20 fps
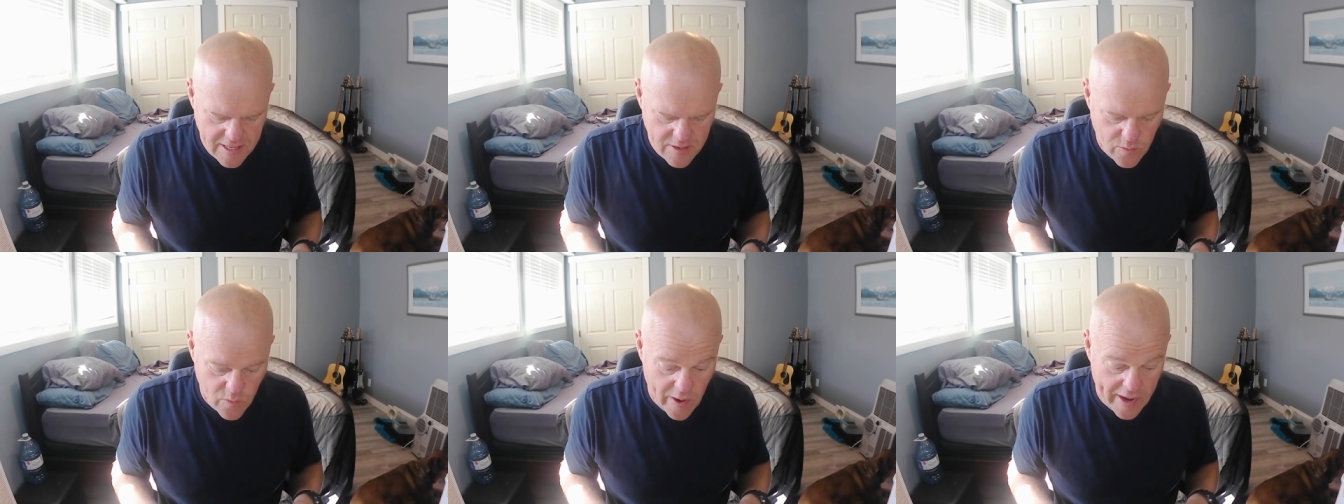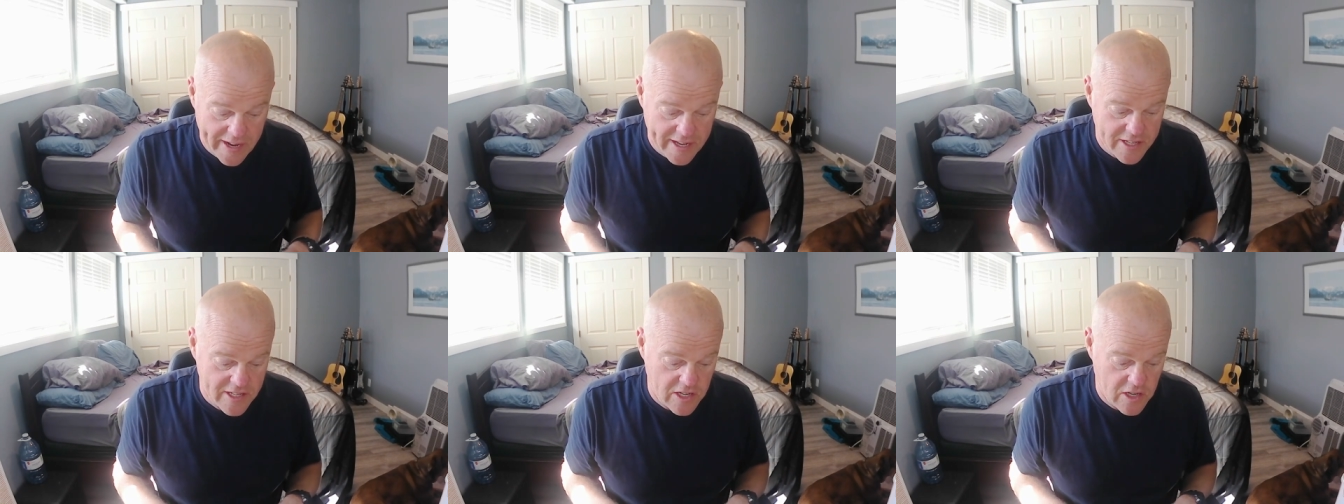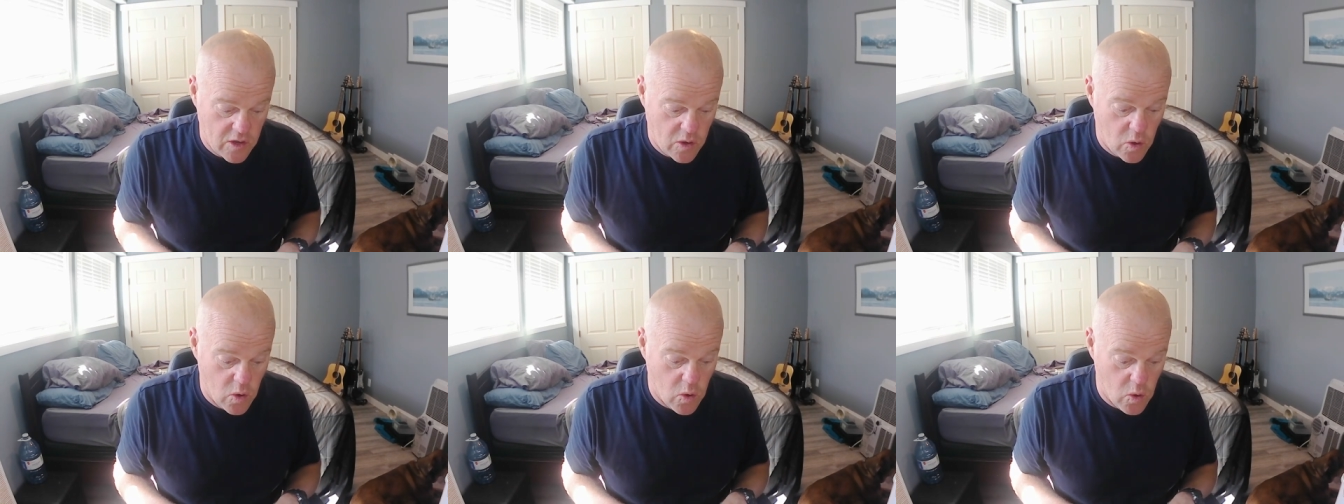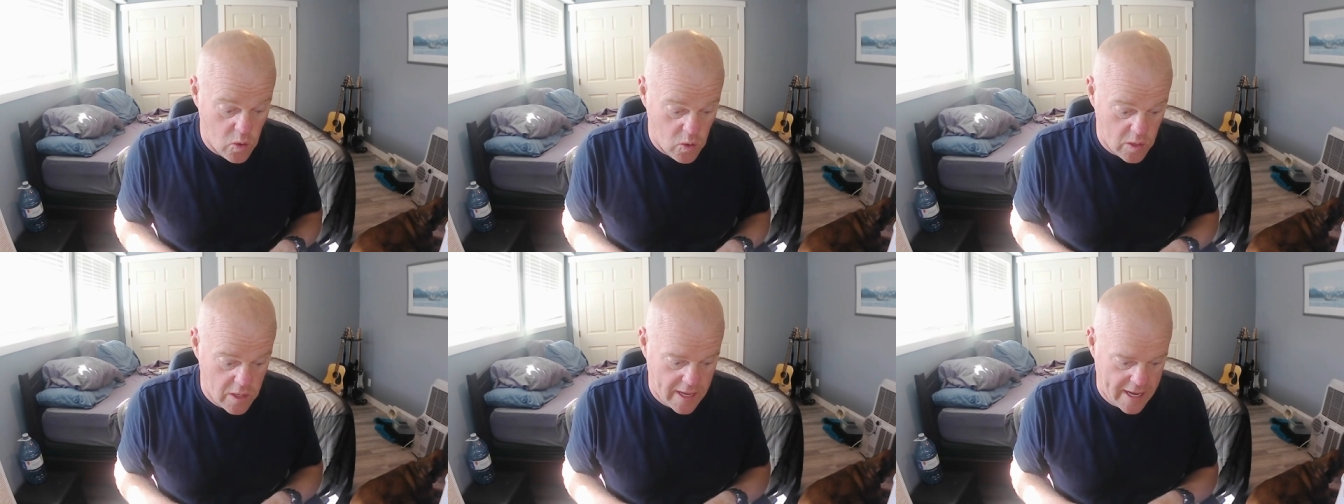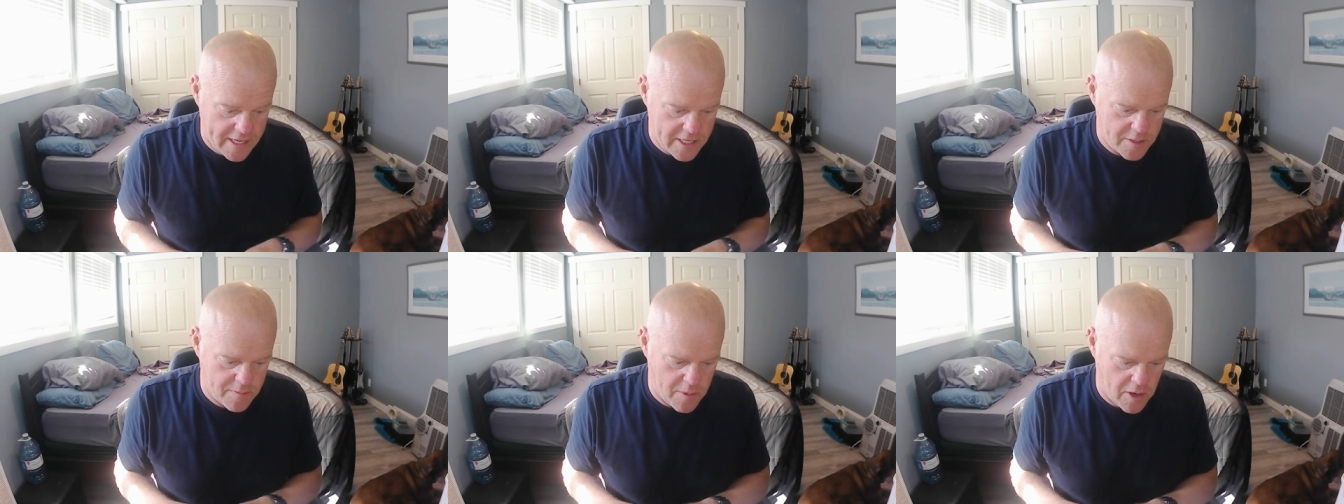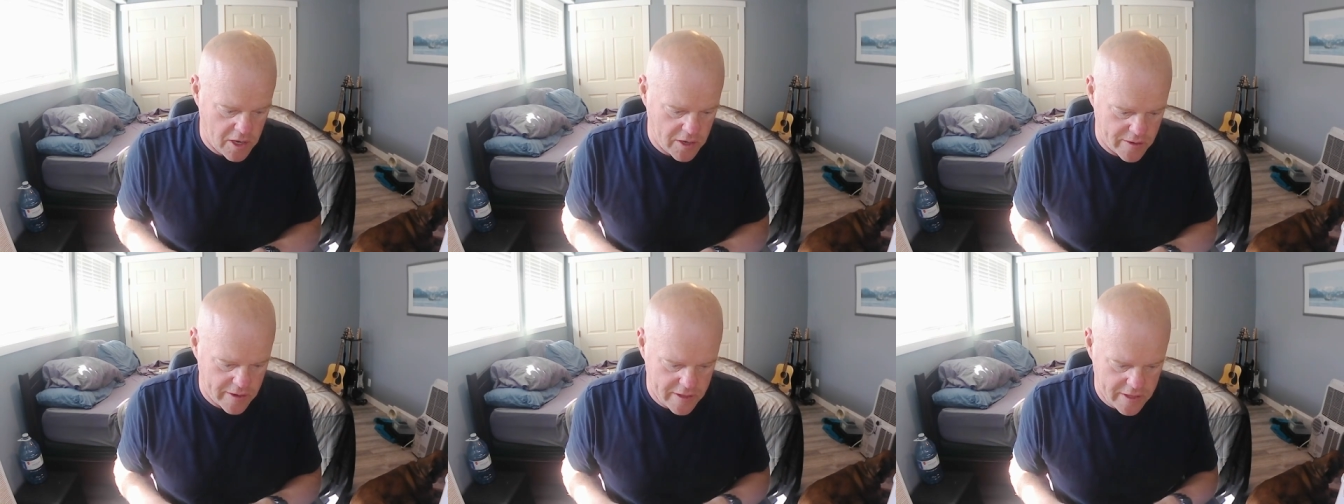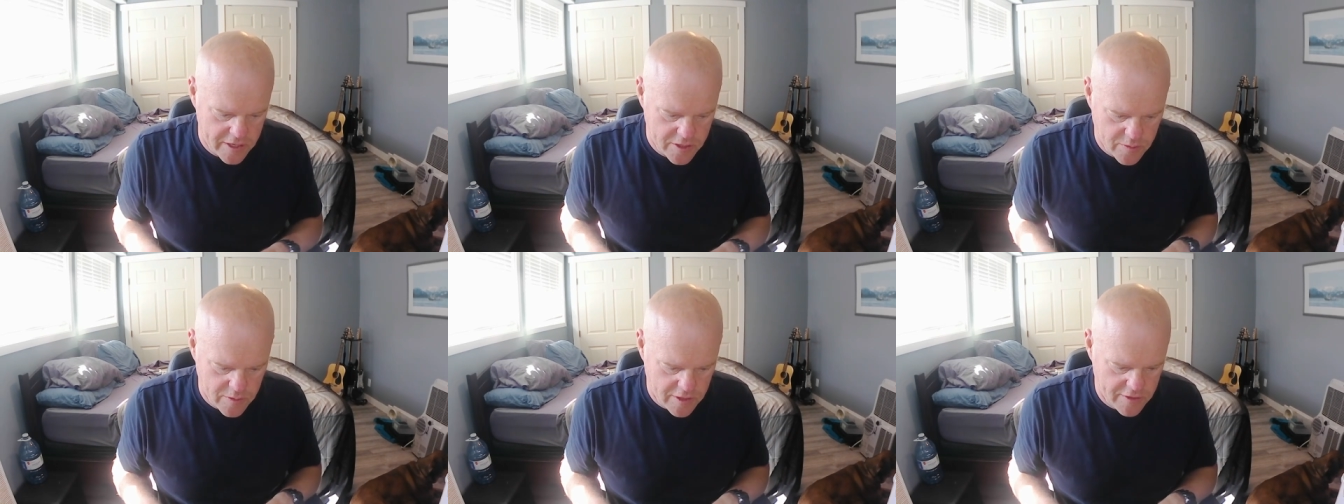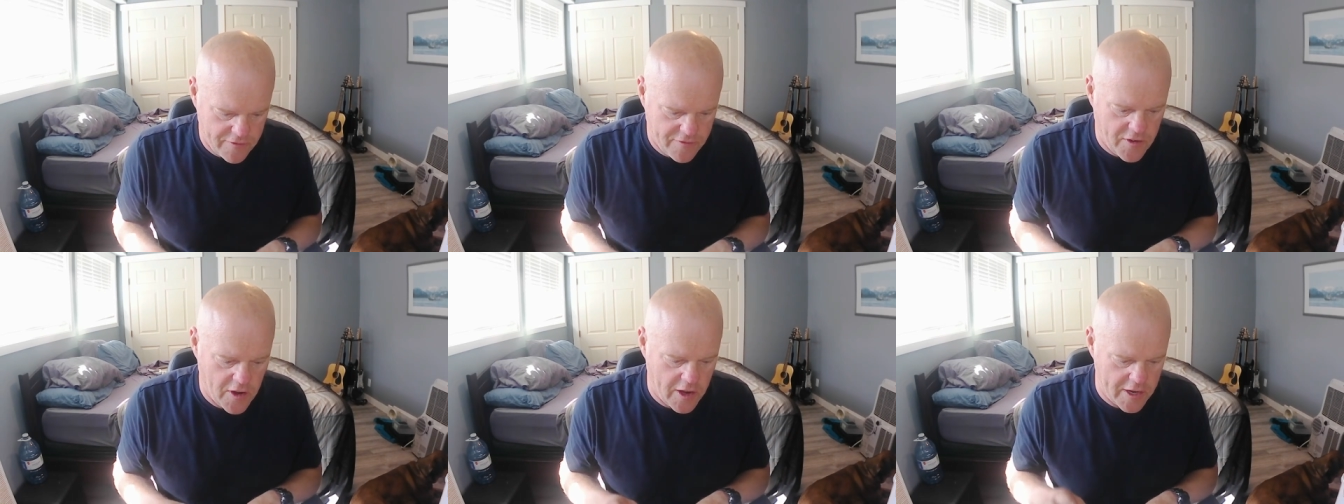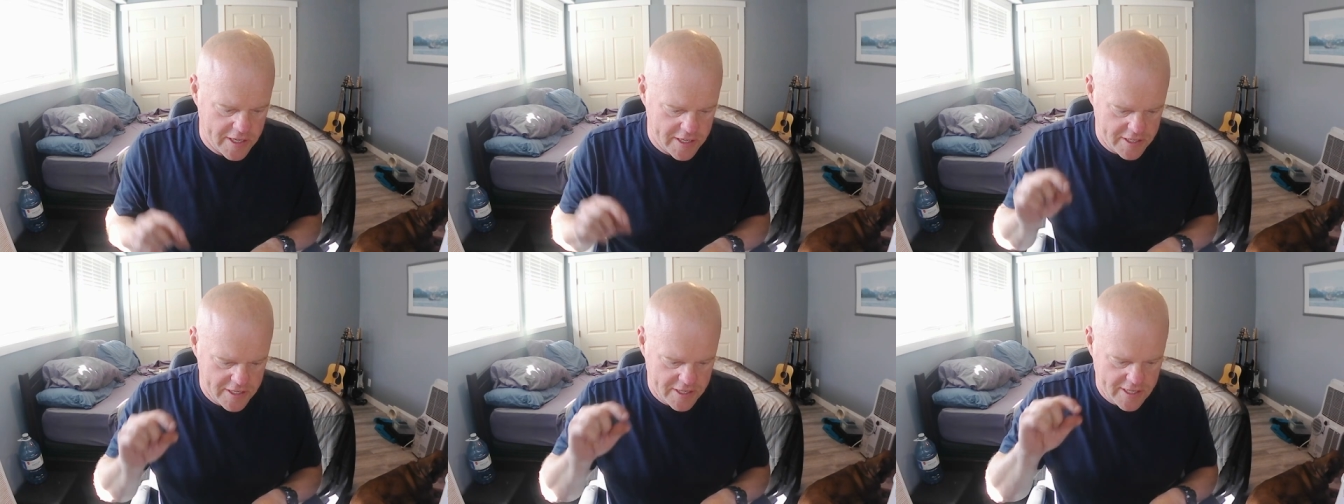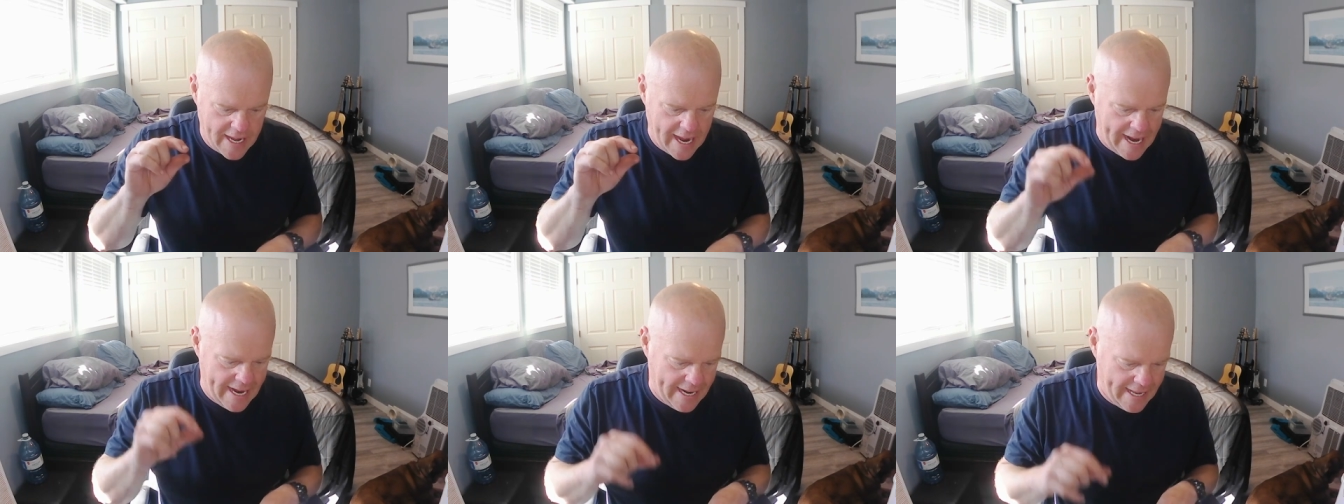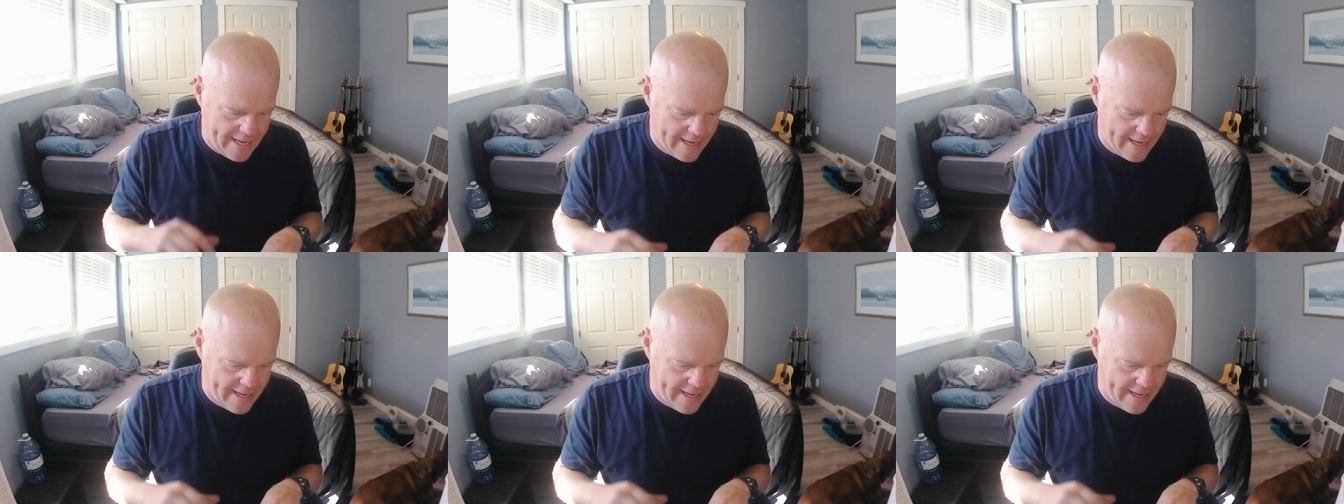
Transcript: Writing's a whole lot smaller in this one. The font is tiny.